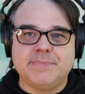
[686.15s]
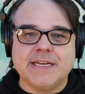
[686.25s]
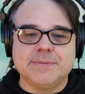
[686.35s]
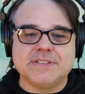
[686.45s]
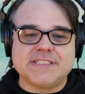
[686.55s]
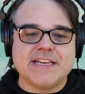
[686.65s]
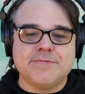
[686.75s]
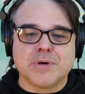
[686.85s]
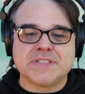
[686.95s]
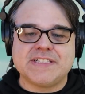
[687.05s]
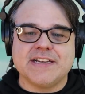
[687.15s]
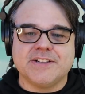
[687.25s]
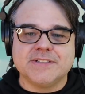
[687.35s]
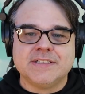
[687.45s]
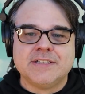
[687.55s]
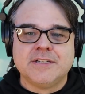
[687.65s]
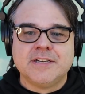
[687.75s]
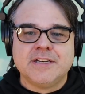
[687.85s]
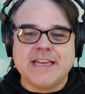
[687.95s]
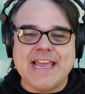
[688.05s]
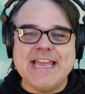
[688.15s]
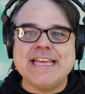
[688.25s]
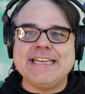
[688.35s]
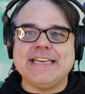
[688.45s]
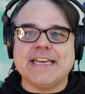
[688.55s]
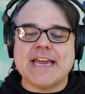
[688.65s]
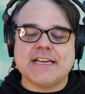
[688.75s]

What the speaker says: been able to save Marcel. Annie